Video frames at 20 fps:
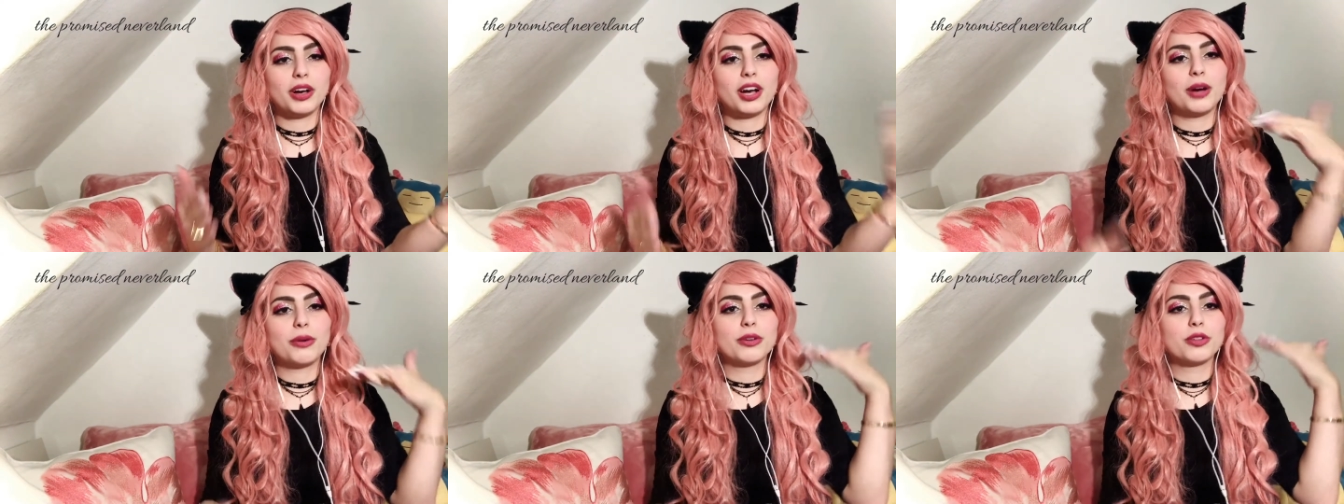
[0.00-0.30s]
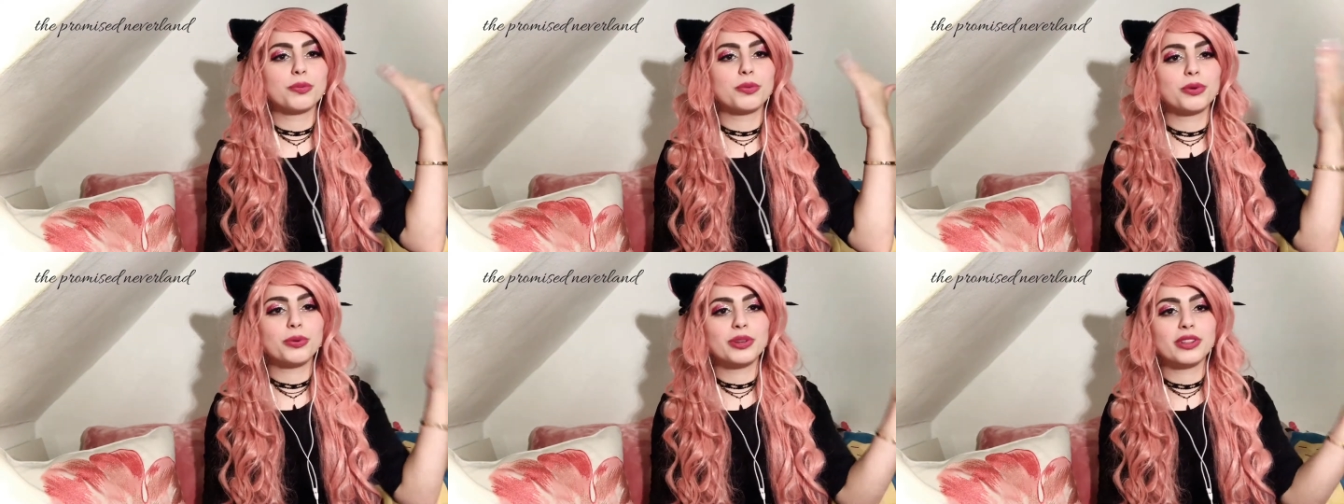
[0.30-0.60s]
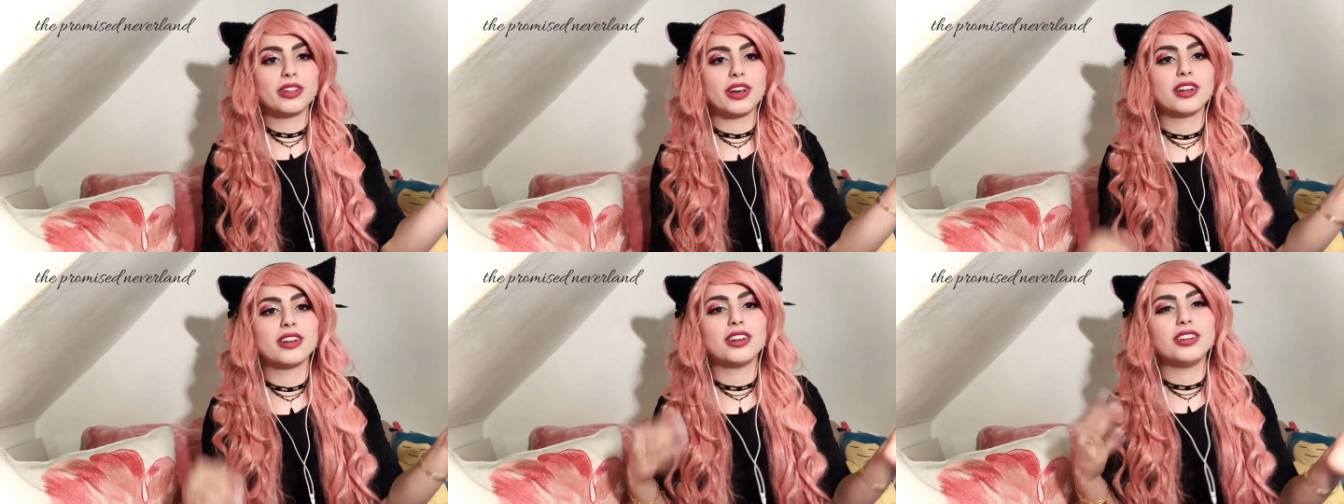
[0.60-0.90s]
I was
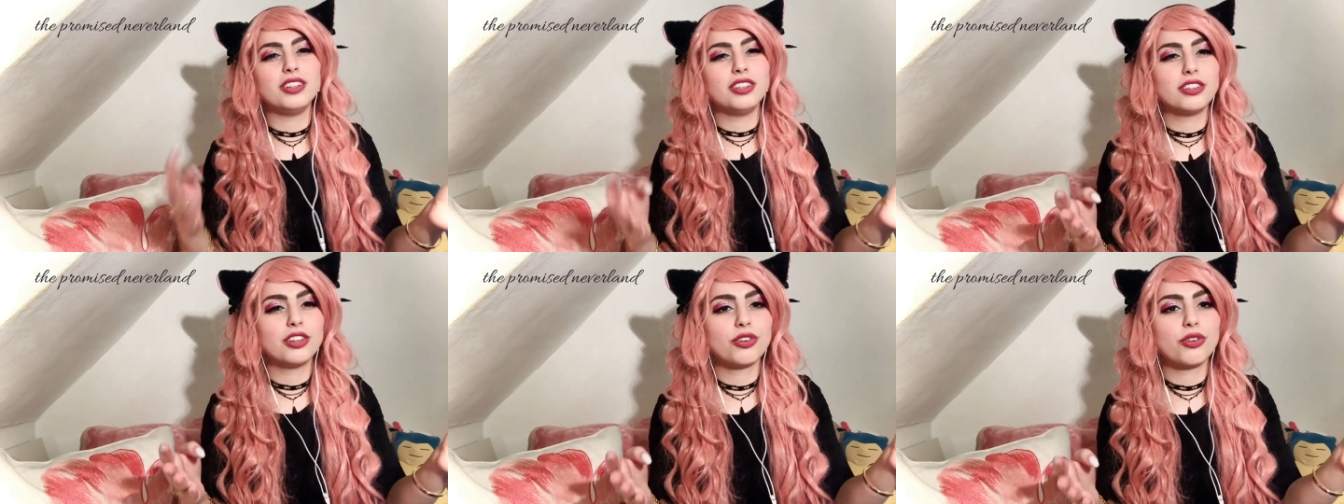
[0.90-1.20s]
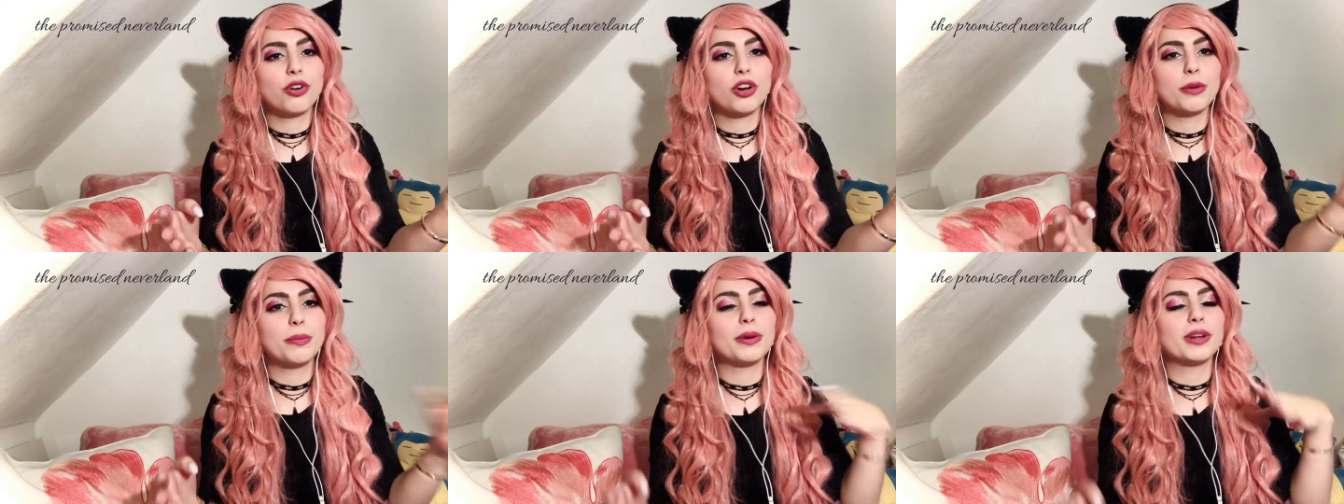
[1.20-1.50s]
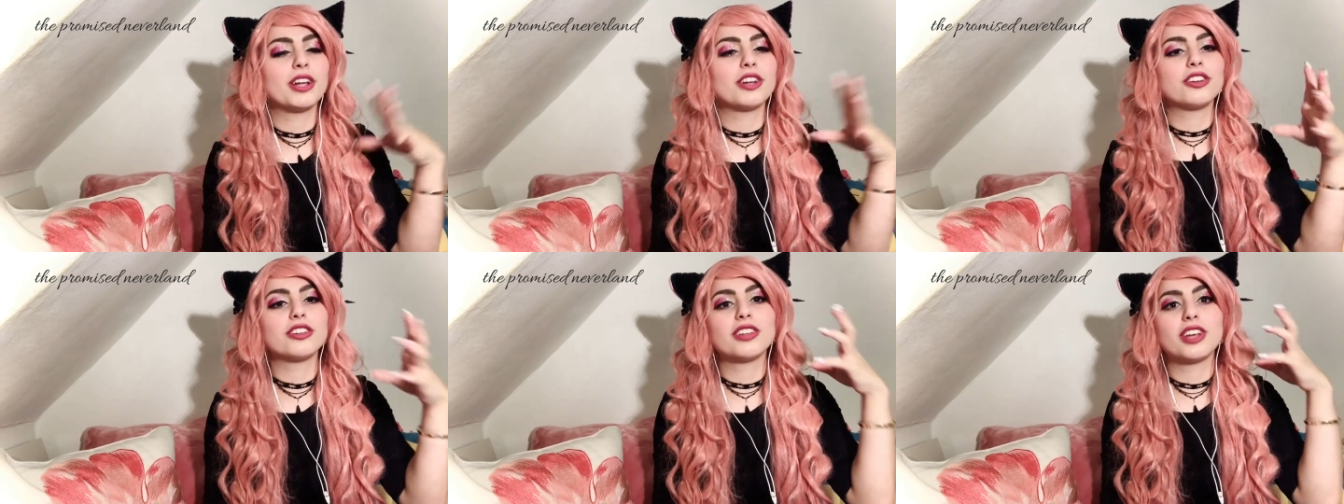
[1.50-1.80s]
between that and Nisekoi,
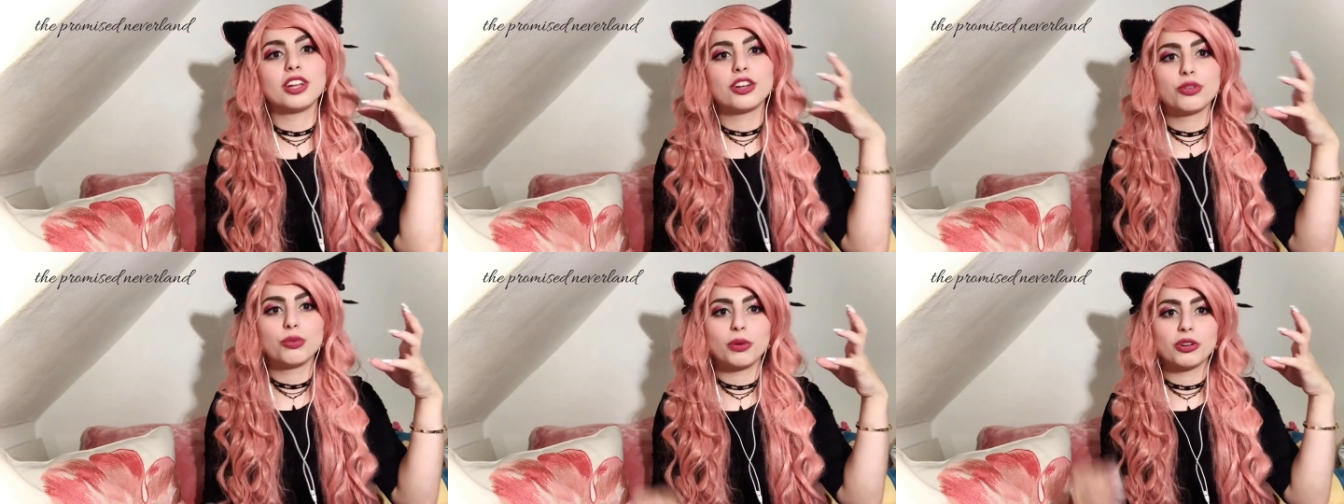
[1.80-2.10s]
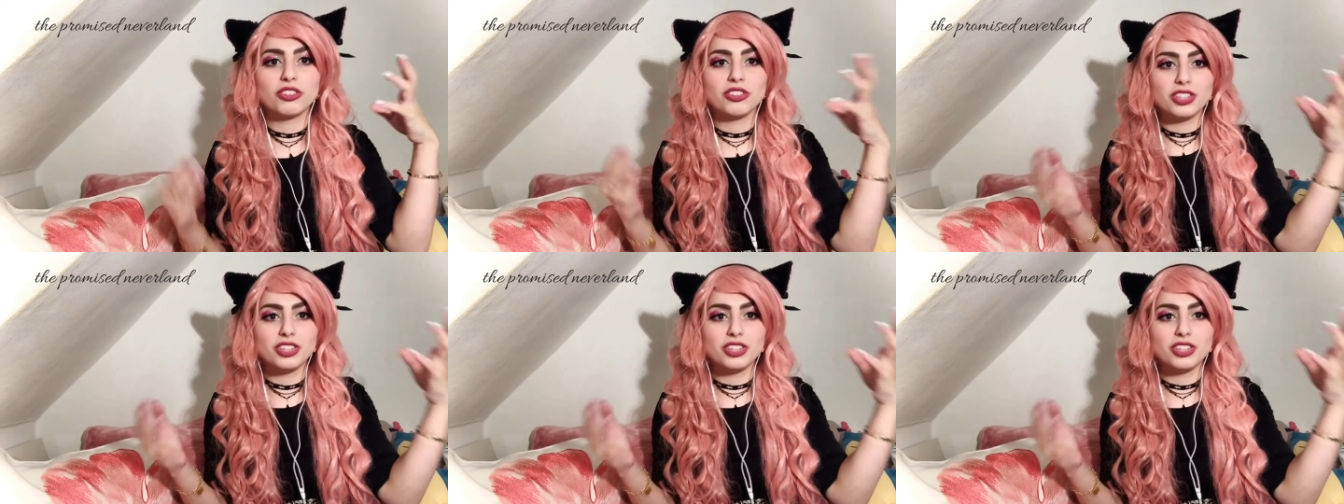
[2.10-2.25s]
but I decided to watch